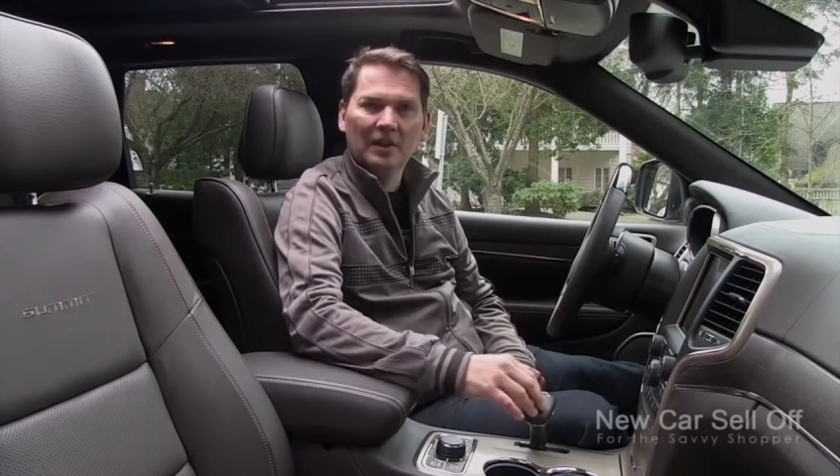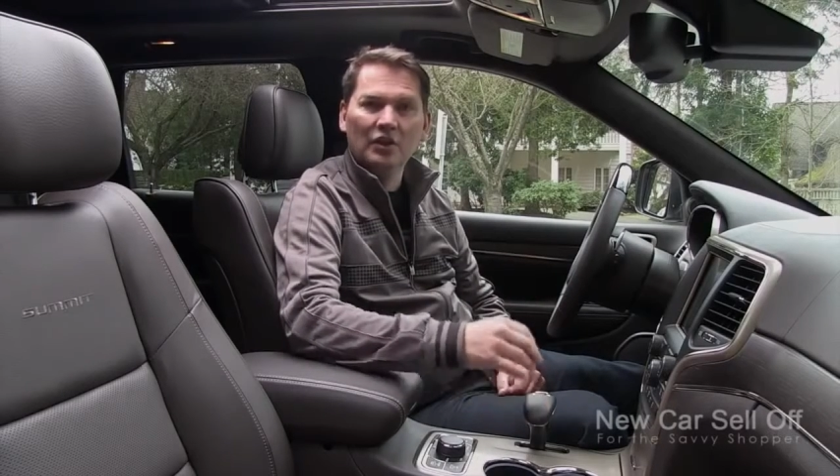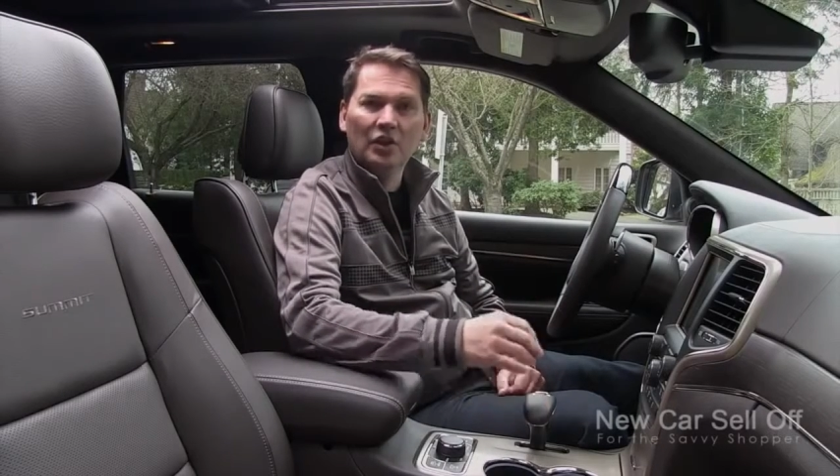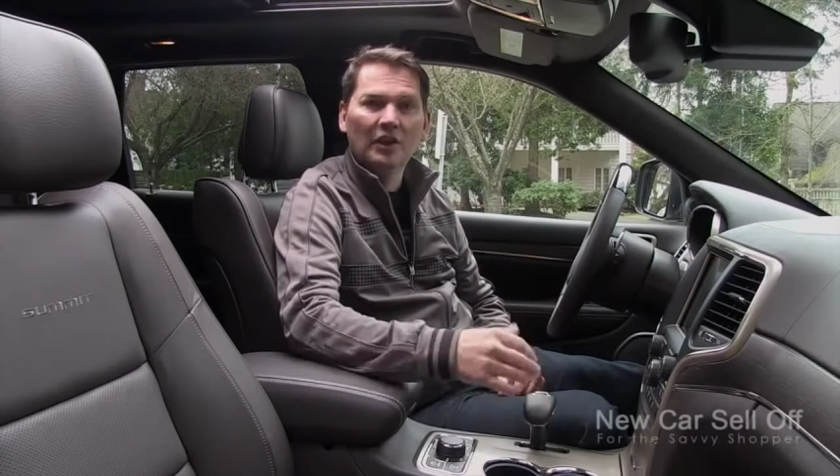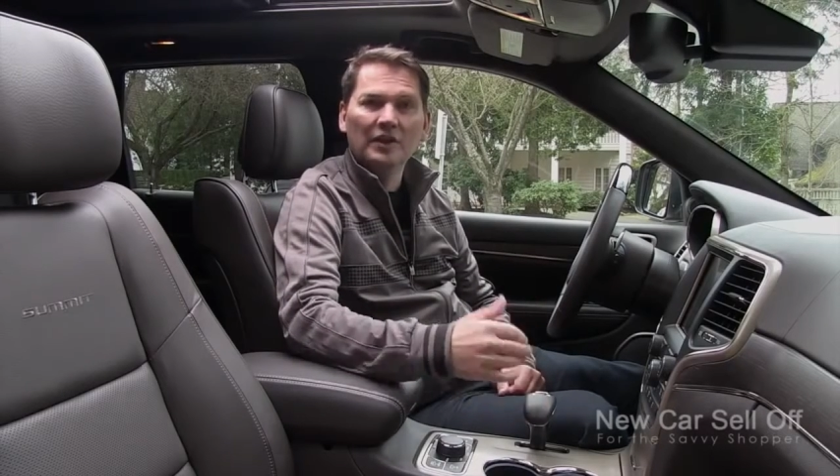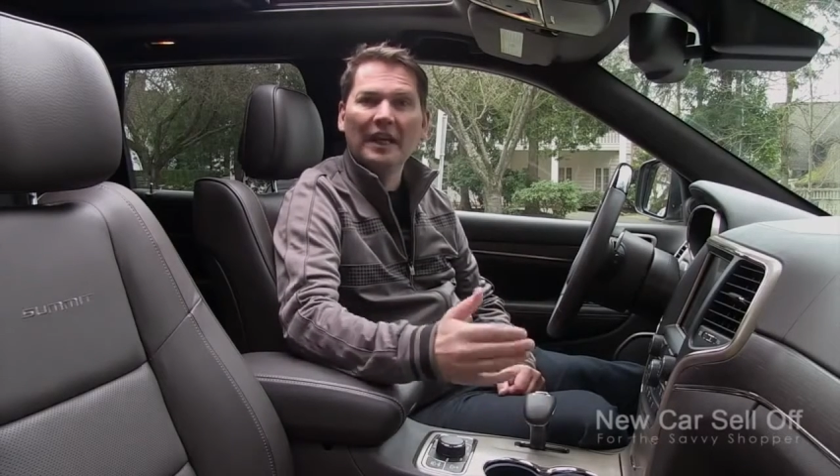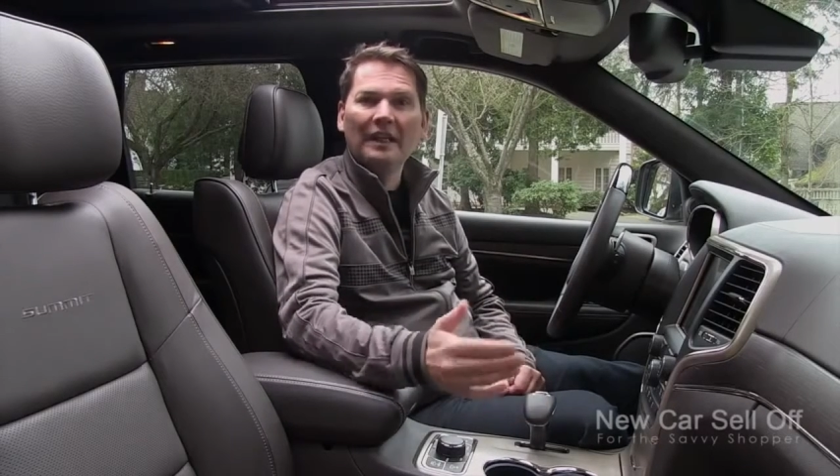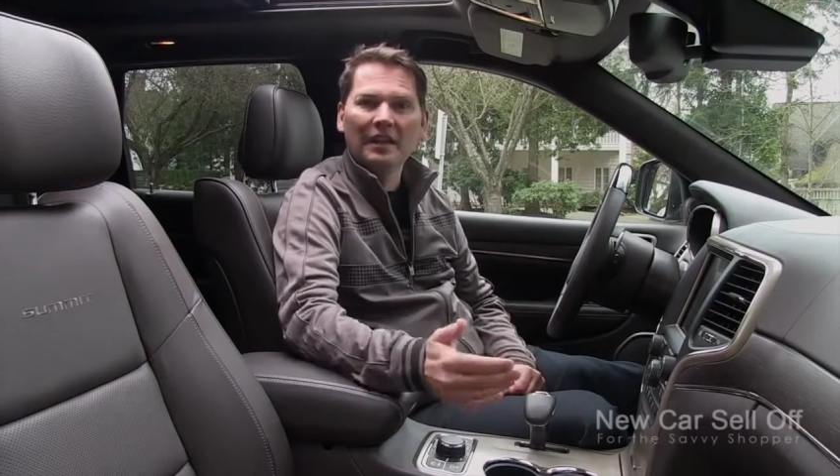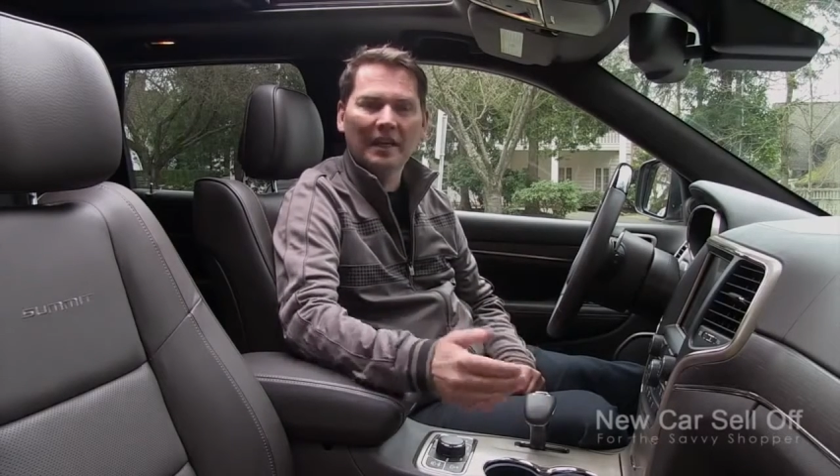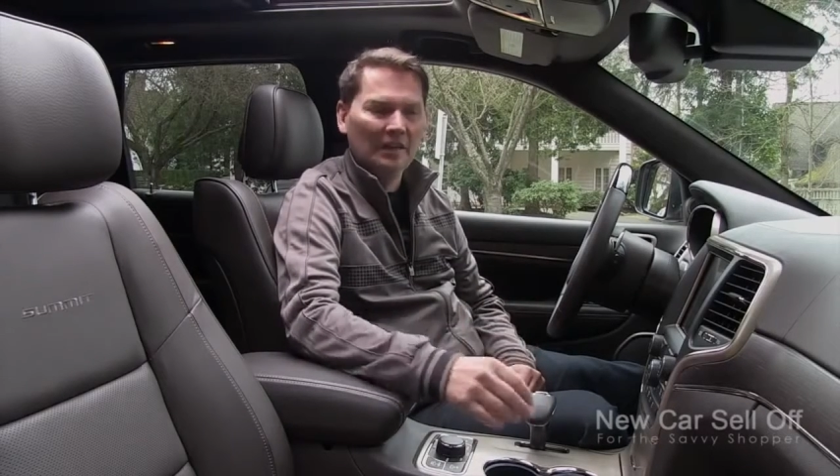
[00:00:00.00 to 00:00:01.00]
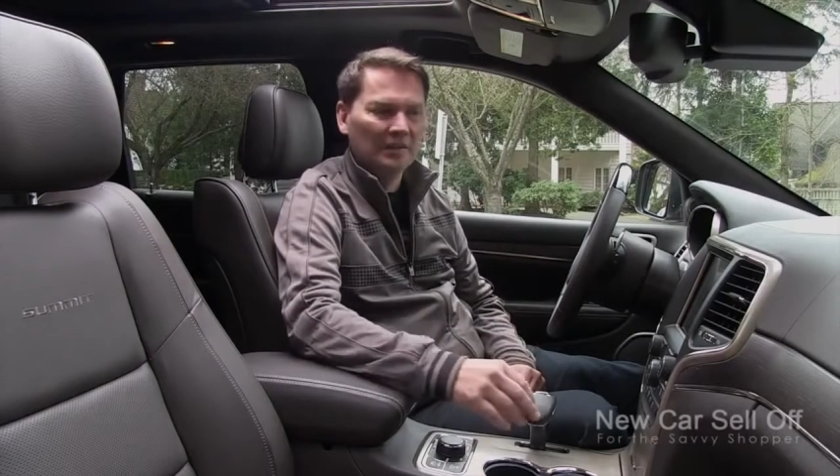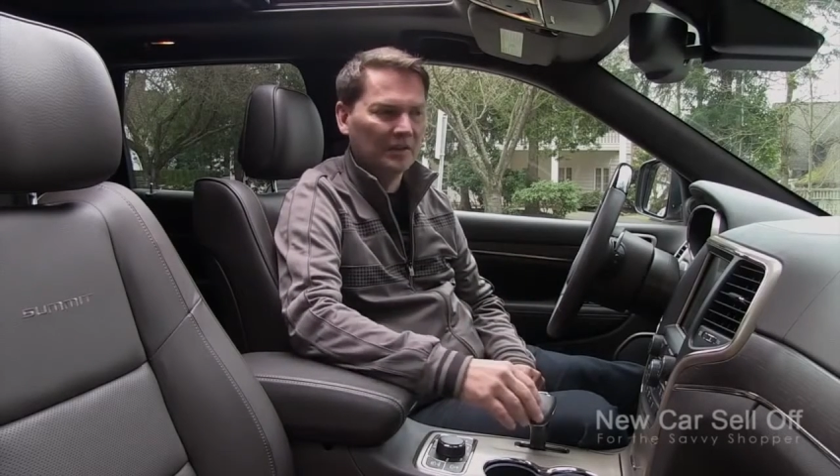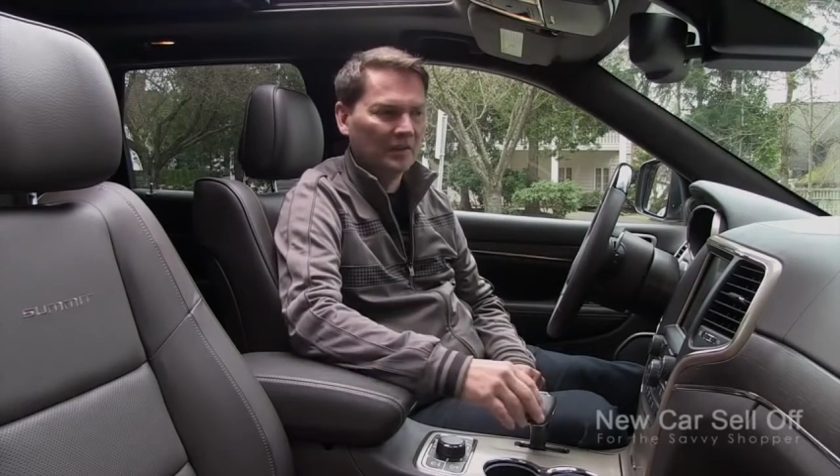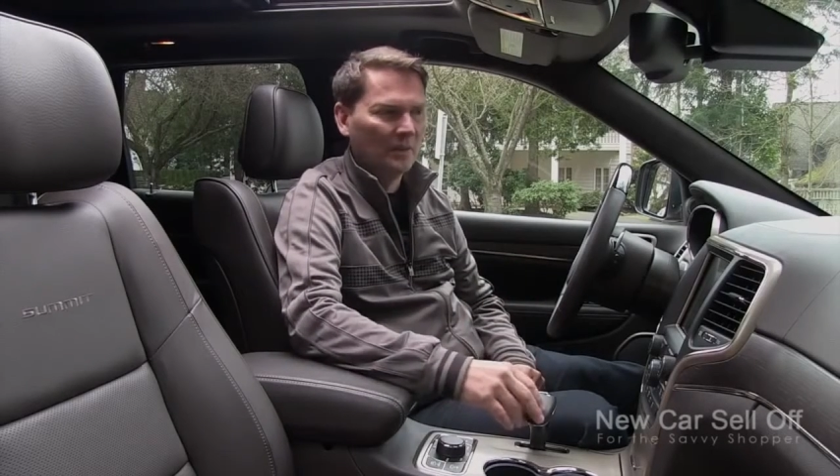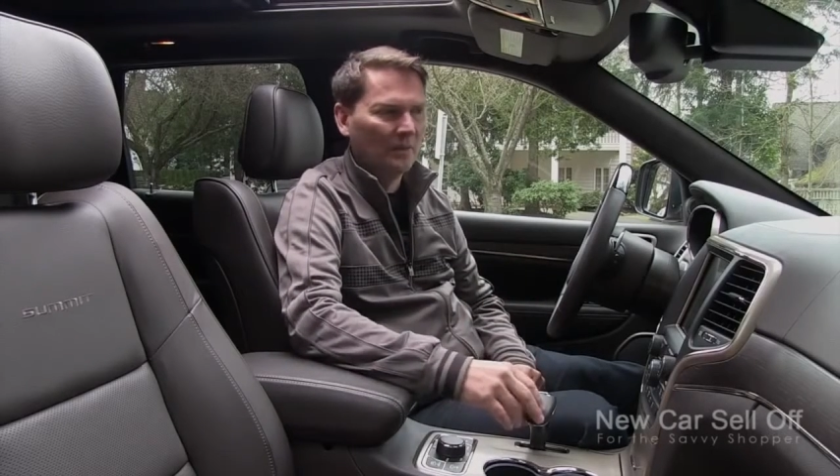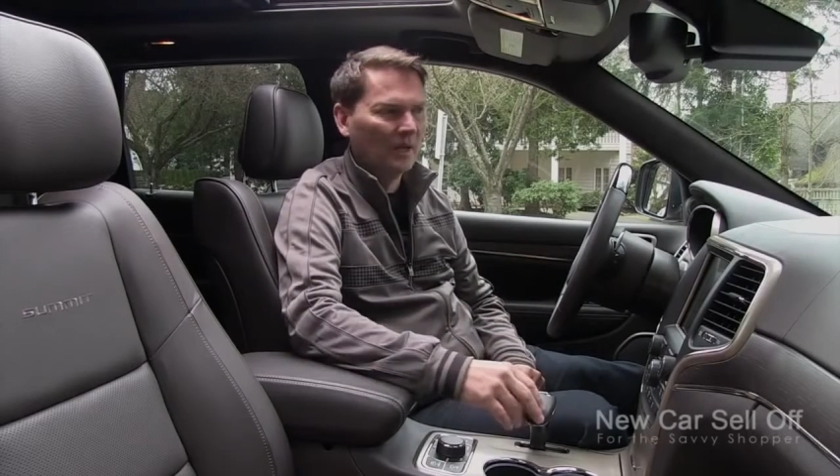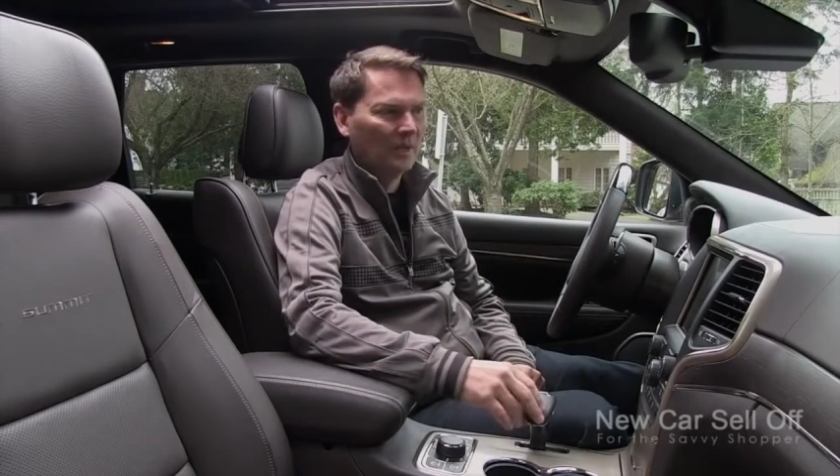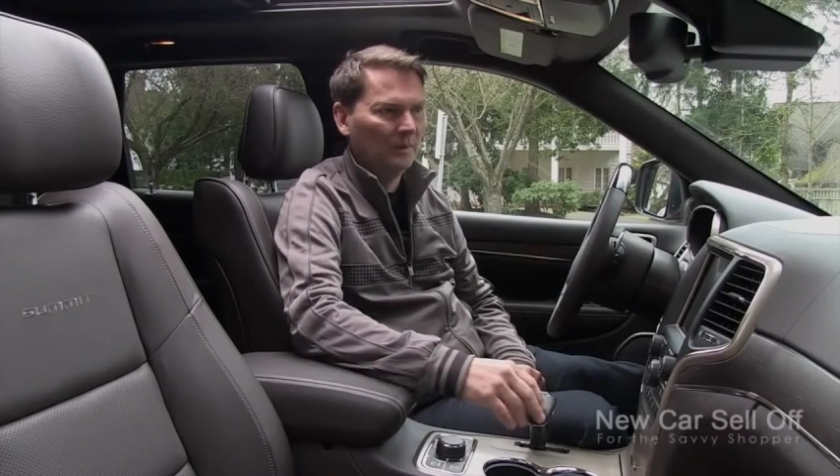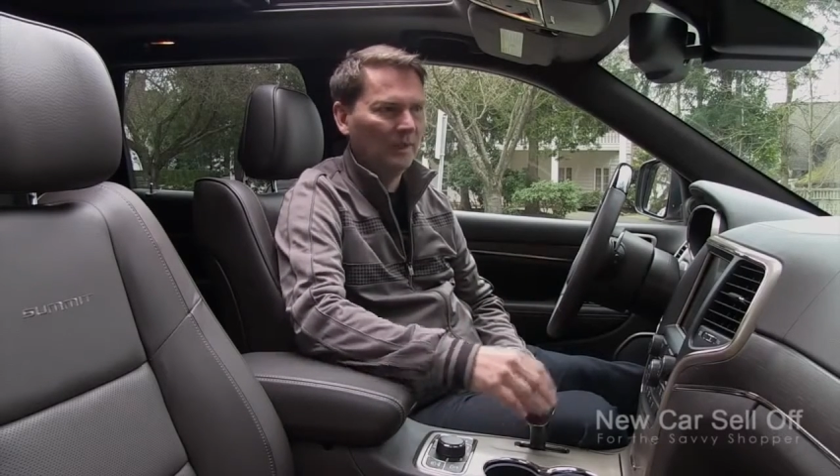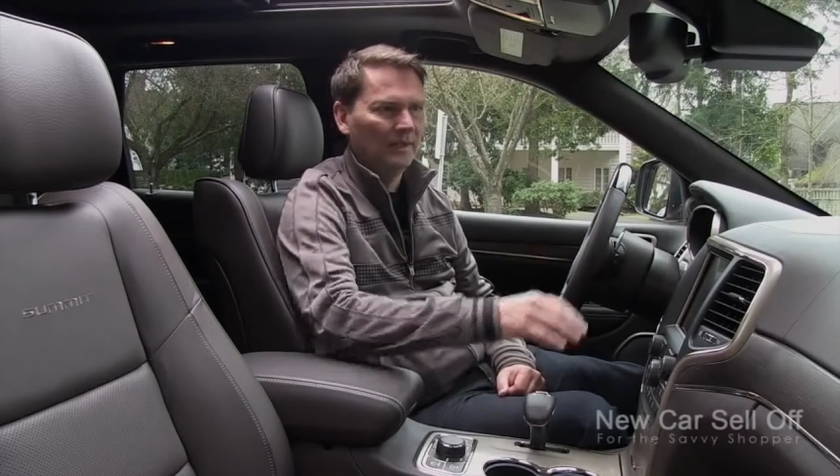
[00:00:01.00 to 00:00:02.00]
it is good as anything else that's in the
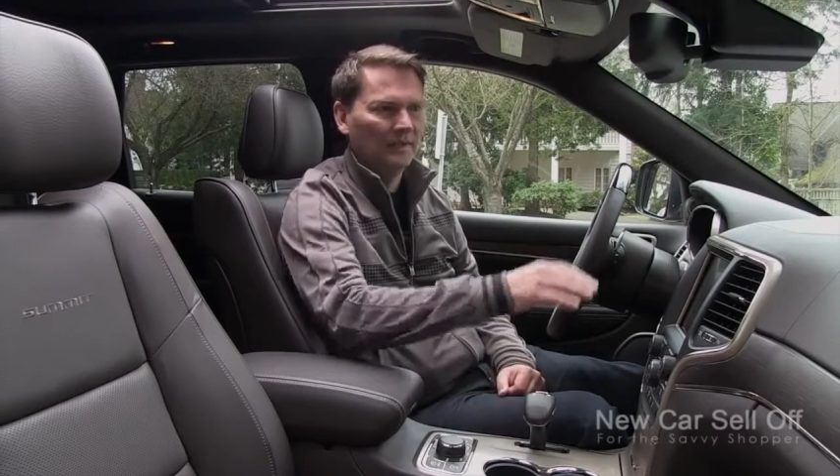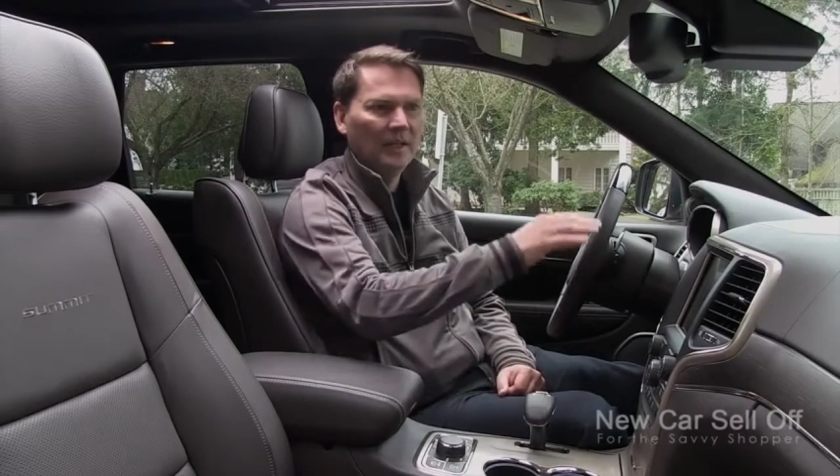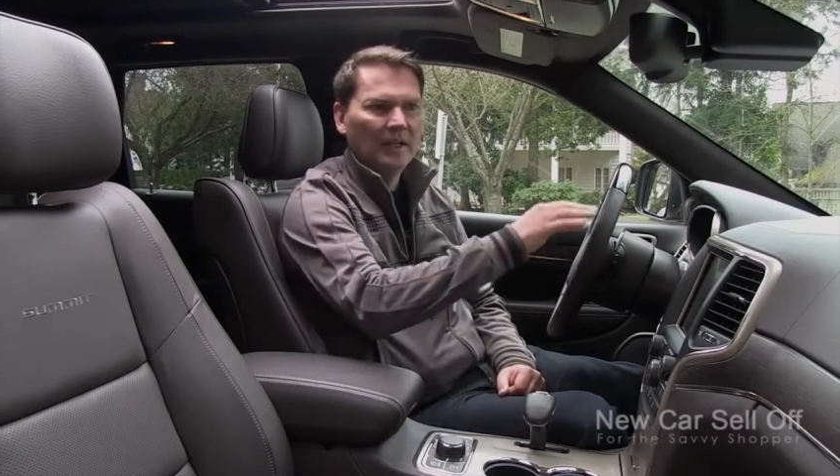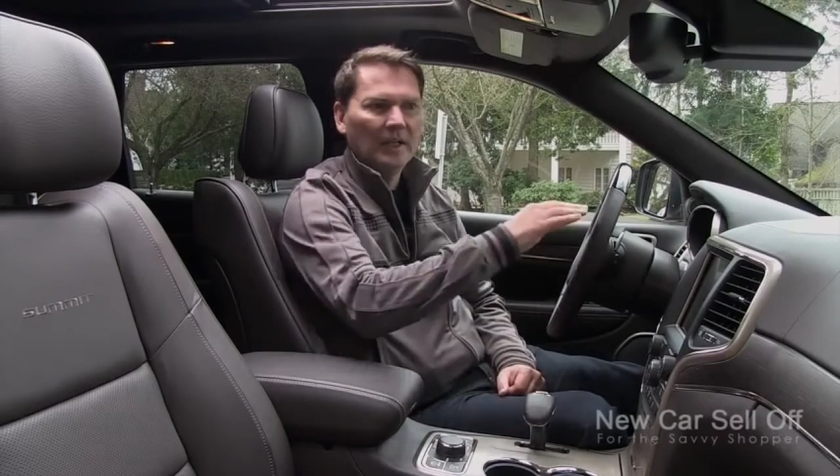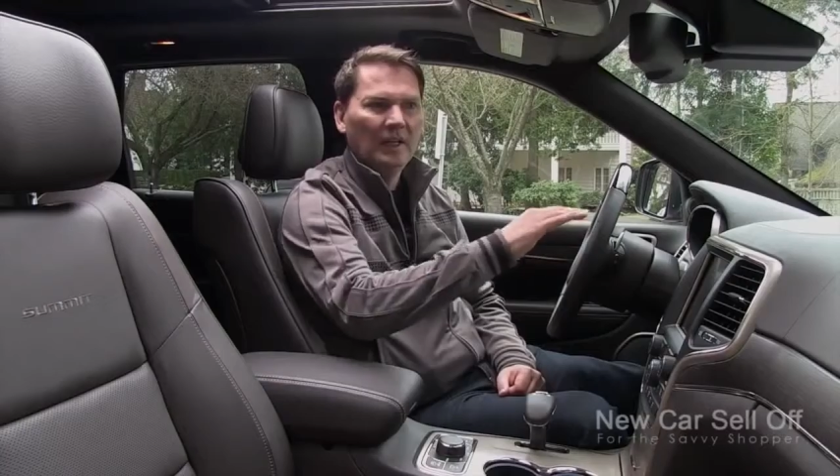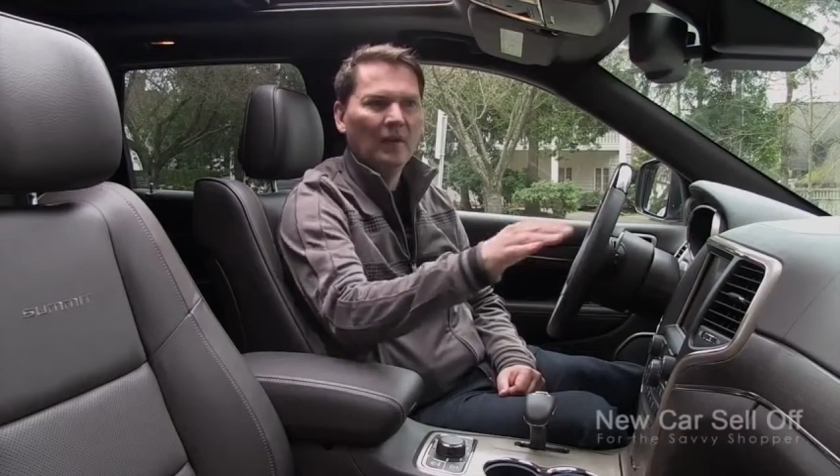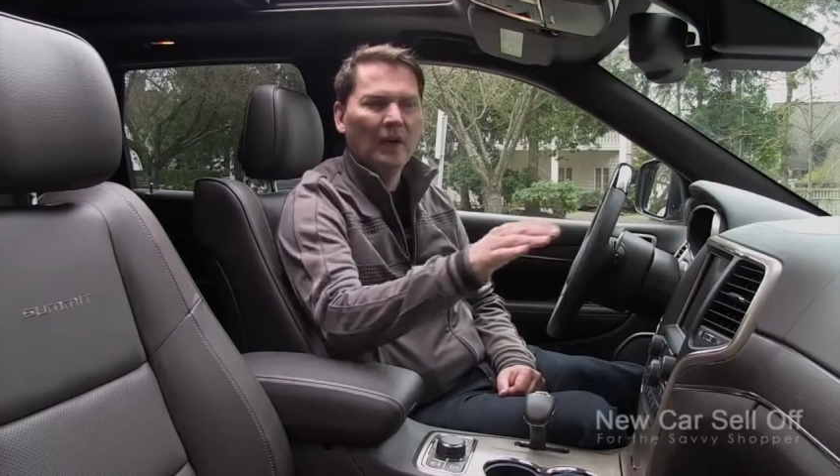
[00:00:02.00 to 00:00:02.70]
marketplace. You've